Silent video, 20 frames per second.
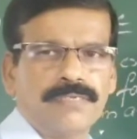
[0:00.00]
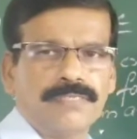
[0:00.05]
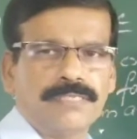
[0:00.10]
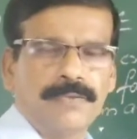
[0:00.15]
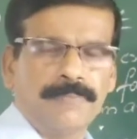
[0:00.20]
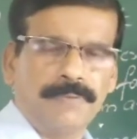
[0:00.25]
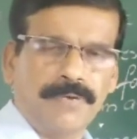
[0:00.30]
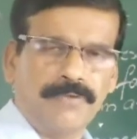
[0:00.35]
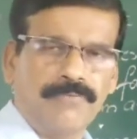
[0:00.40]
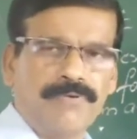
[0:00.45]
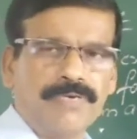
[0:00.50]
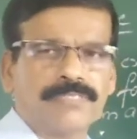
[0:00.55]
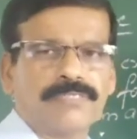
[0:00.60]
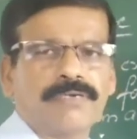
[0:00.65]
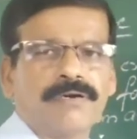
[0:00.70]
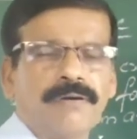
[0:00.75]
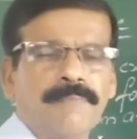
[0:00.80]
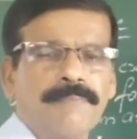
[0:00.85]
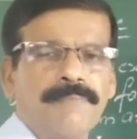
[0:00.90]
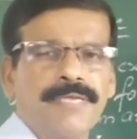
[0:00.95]
Japan was
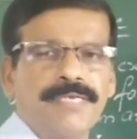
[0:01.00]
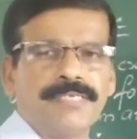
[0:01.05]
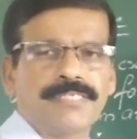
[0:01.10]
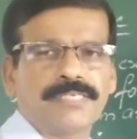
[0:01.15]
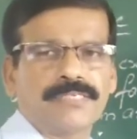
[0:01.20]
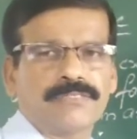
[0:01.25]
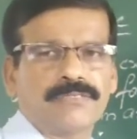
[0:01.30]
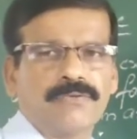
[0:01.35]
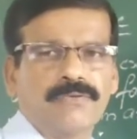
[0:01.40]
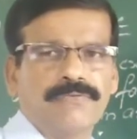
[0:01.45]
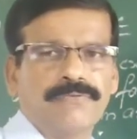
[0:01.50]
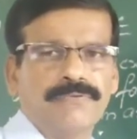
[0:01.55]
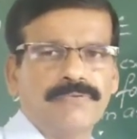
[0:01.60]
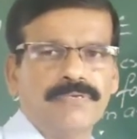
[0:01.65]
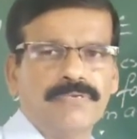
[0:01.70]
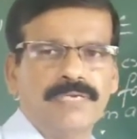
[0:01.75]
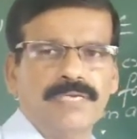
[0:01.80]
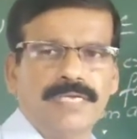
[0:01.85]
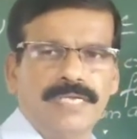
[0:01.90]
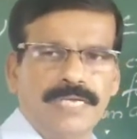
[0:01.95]
ambitious
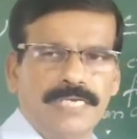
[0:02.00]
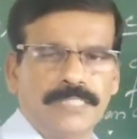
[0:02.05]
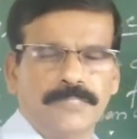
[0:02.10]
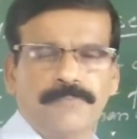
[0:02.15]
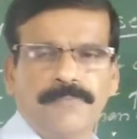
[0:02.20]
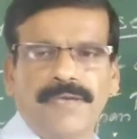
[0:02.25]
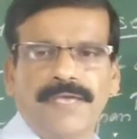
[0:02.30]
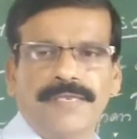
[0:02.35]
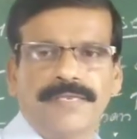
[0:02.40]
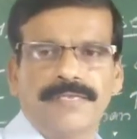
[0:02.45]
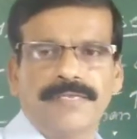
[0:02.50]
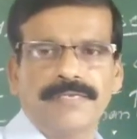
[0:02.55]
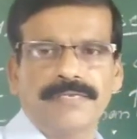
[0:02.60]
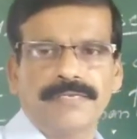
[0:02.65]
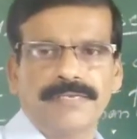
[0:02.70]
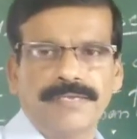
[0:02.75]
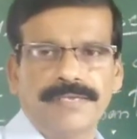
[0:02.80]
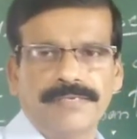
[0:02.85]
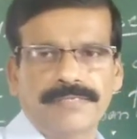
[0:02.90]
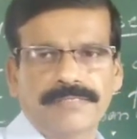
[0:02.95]
of
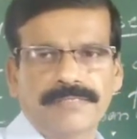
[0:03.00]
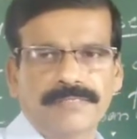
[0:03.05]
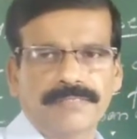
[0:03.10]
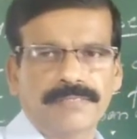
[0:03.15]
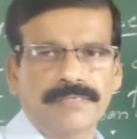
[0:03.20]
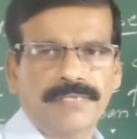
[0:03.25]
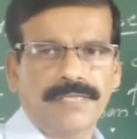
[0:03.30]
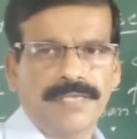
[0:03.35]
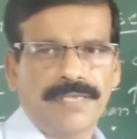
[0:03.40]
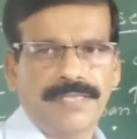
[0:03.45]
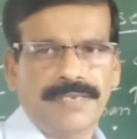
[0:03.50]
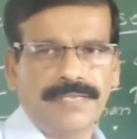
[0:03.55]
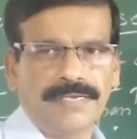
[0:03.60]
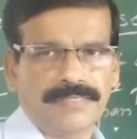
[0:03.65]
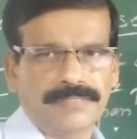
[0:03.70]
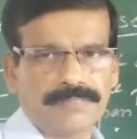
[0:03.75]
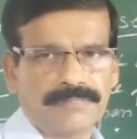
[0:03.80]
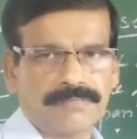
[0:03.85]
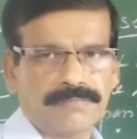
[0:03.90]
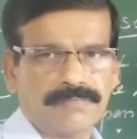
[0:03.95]
expanding its
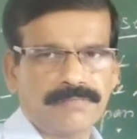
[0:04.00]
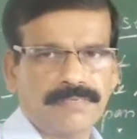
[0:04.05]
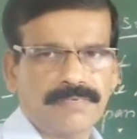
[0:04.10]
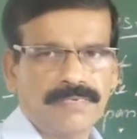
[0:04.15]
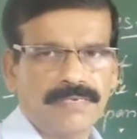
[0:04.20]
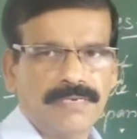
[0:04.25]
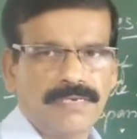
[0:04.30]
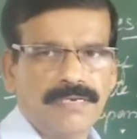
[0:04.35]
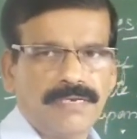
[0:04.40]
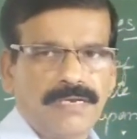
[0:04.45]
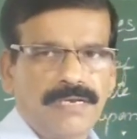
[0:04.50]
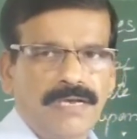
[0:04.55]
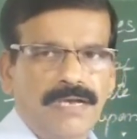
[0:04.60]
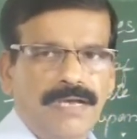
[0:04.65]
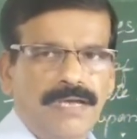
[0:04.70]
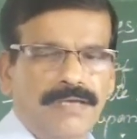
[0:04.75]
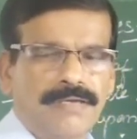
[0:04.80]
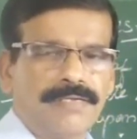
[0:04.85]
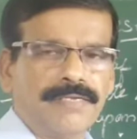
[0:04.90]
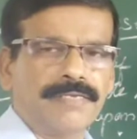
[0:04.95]
areas,
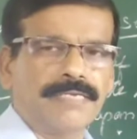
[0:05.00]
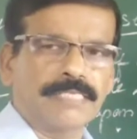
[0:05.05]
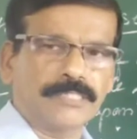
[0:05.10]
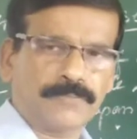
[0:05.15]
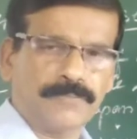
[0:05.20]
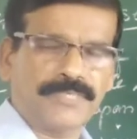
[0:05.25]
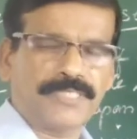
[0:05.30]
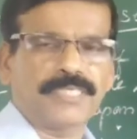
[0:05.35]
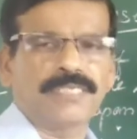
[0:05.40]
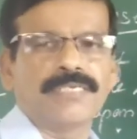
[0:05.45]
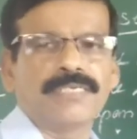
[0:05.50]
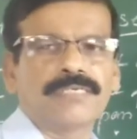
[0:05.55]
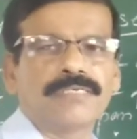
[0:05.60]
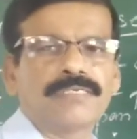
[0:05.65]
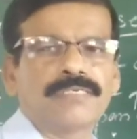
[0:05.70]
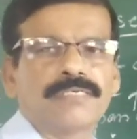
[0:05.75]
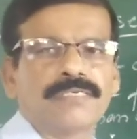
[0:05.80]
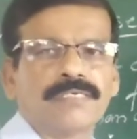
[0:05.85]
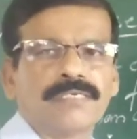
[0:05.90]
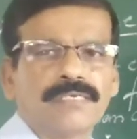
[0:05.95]
and
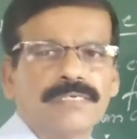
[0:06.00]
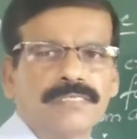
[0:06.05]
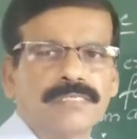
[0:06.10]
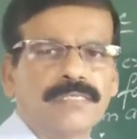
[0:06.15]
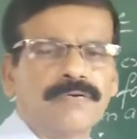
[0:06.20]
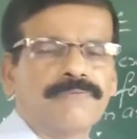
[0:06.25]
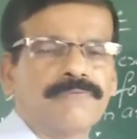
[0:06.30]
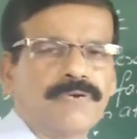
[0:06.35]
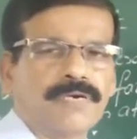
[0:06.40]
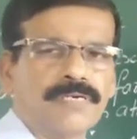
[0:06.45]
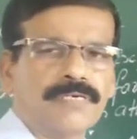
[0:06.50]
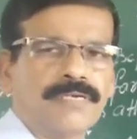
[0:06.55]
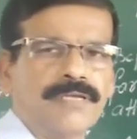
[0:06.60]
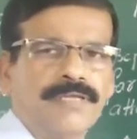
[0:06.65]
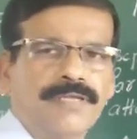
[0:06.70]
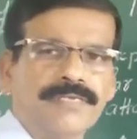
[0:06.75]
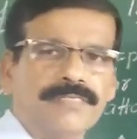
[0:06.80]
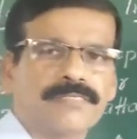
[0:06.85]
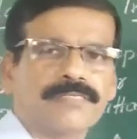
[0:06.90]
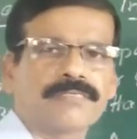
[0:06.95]
especially in the
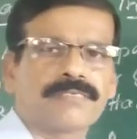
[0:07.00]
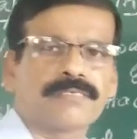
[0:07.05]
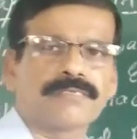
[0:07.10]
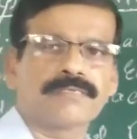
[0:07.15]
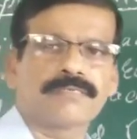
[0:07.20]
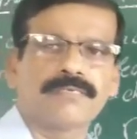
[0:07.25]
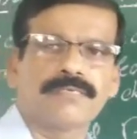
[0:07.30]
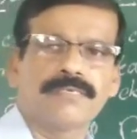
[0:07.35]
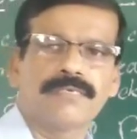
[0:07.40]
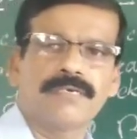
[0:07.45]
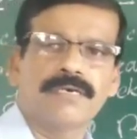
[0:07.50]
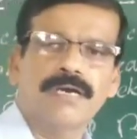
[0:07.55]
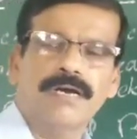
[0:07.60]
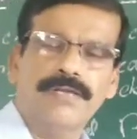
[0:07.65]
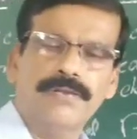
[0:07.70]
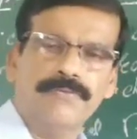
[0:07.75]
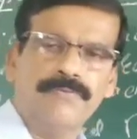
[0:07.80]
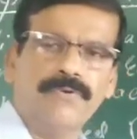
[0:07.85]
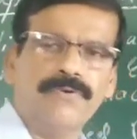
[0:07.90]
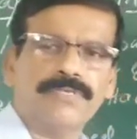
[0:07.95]
Far East,
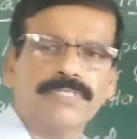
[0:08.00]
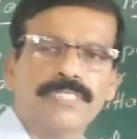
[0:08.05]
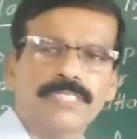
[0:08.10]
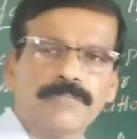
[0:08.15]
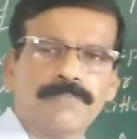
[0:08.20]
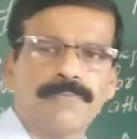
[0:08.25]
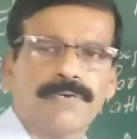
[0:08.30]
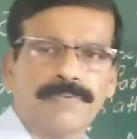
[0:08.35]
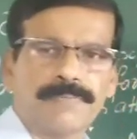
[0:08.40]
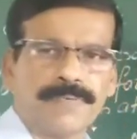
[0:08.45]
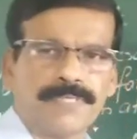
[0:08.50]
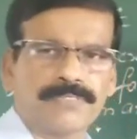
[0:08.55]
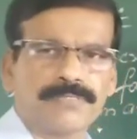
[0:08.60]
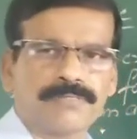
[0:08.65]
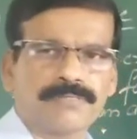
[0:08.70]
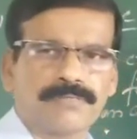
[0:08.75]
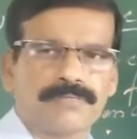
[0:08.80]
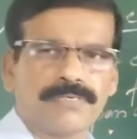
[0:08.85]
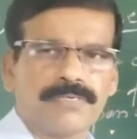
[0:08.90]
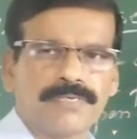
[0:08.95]
and for this purpose
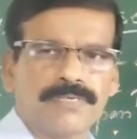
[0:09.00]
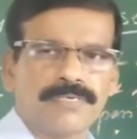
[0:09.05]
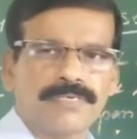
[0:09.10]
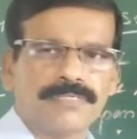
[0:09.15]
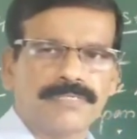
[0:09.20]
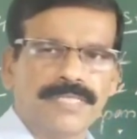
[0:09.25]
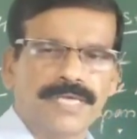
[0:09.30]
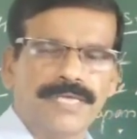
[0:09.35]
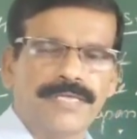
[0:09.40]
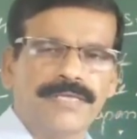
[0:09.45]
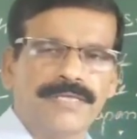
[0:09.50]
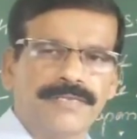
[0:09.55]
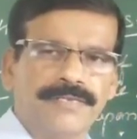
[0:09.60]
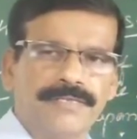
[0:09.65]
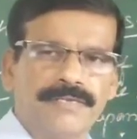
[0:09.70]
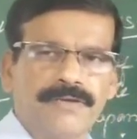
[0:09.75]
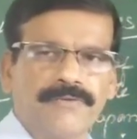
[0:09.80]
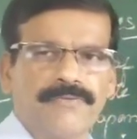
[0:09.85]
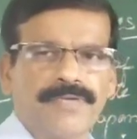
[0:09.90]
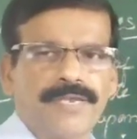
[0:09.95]

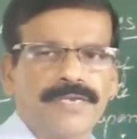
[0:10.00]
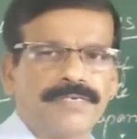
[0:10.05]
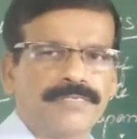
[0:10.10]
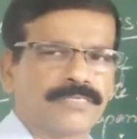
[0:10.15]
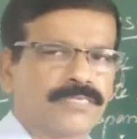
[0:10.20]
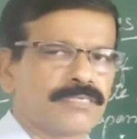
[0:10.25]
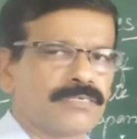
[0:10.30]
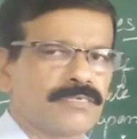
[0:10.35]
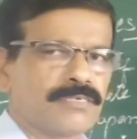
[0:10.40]
they intervened